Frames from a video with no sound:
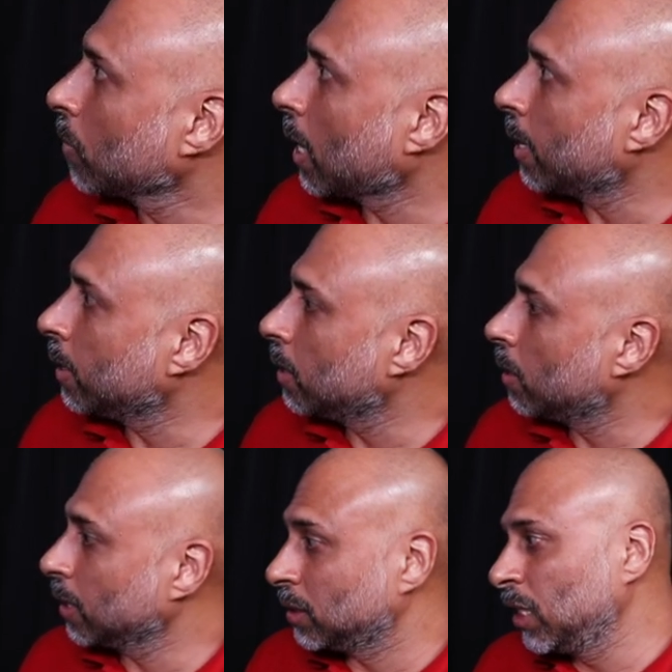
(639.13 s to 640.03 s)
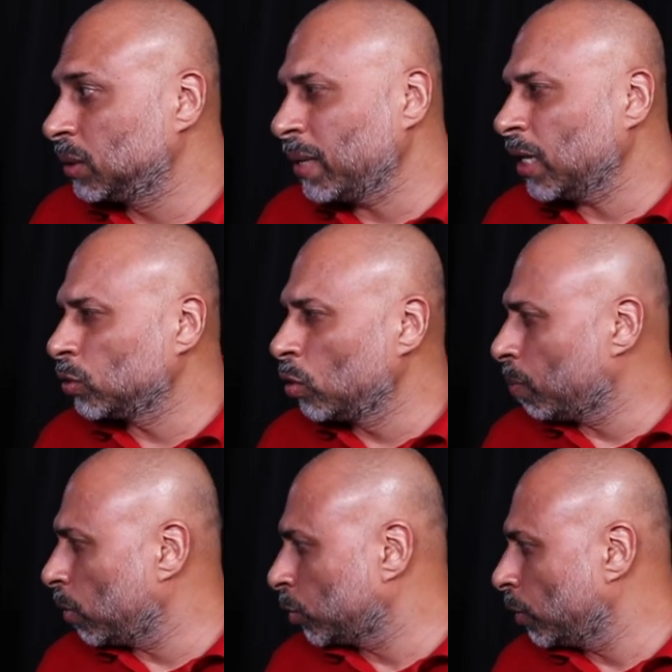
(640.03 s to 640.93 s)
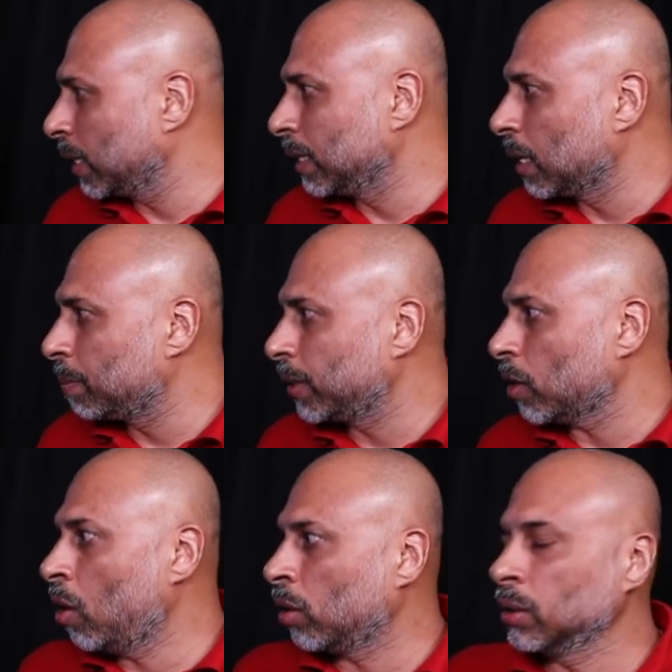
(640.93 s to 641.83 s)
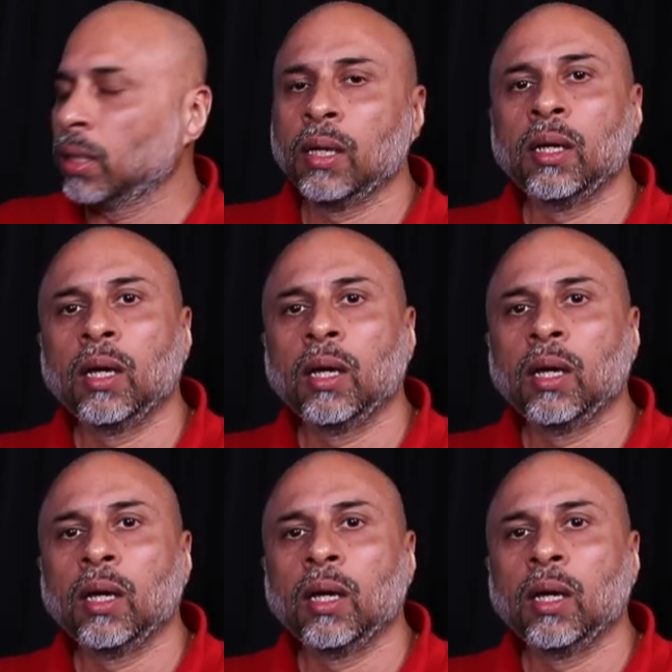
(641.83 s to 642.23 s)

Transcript: And yes, display as group also, you can keep it on